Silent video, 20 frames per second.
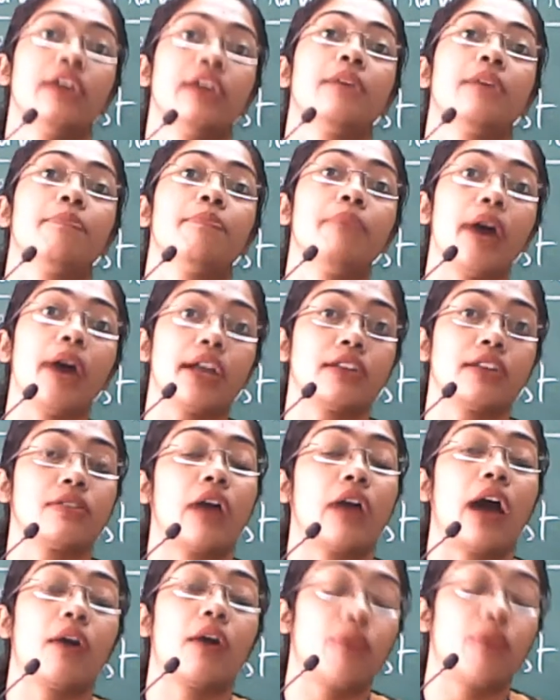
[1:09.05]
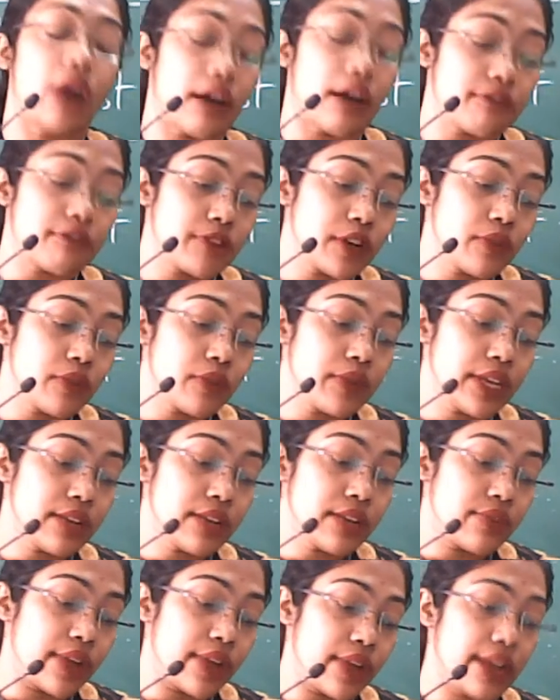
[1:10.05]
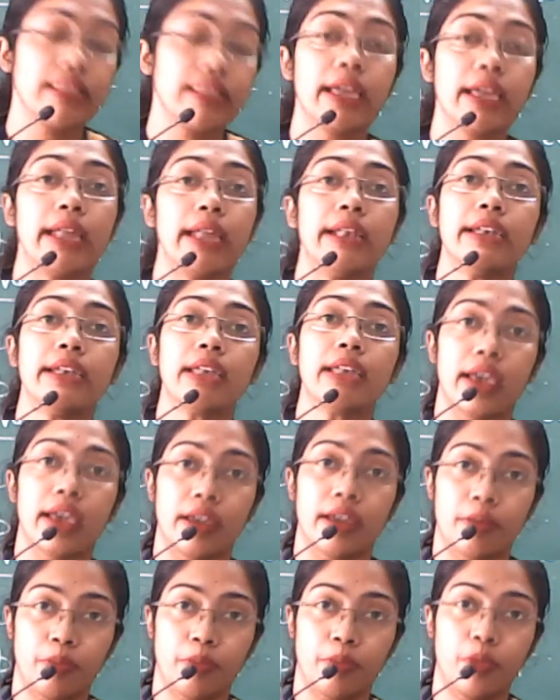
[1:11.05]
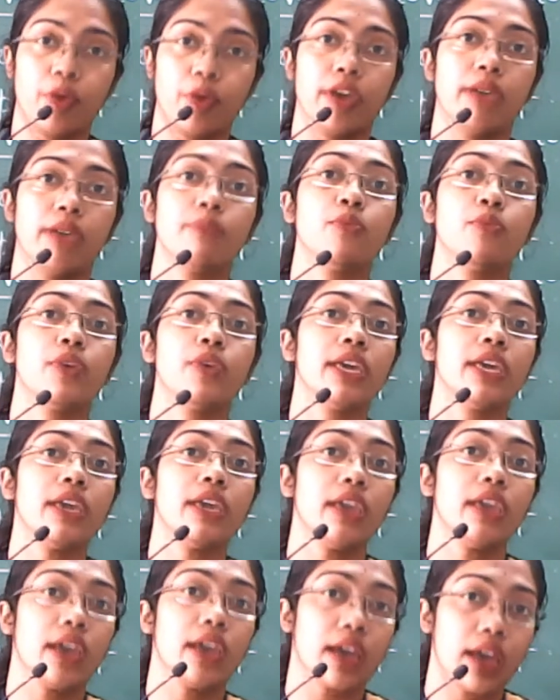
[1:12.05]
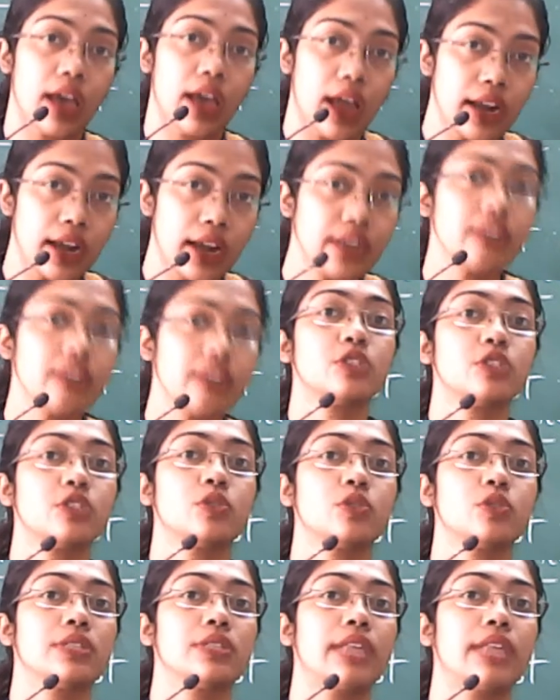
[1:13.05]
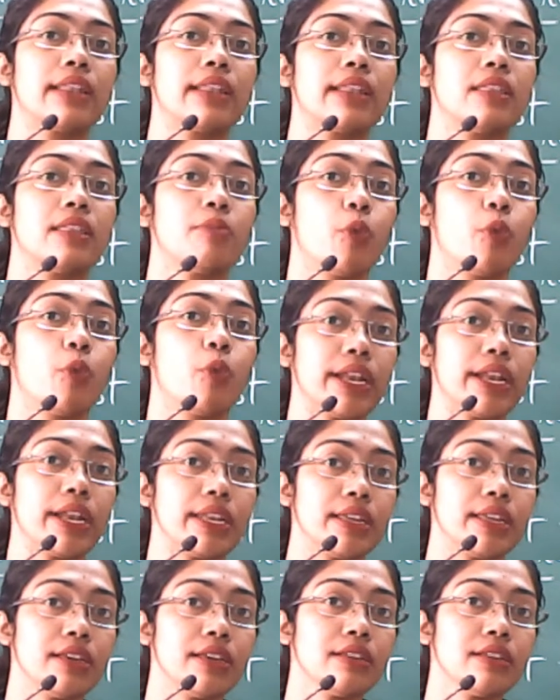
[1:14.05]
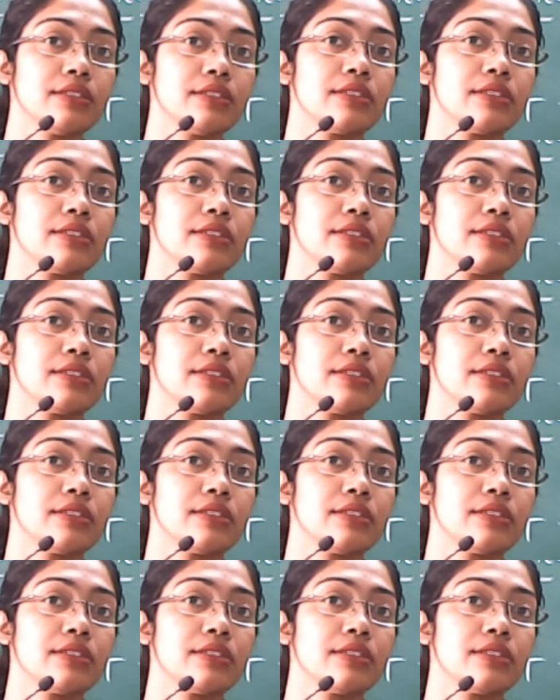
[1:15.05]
But after we read the entire poem, we understood that the poet is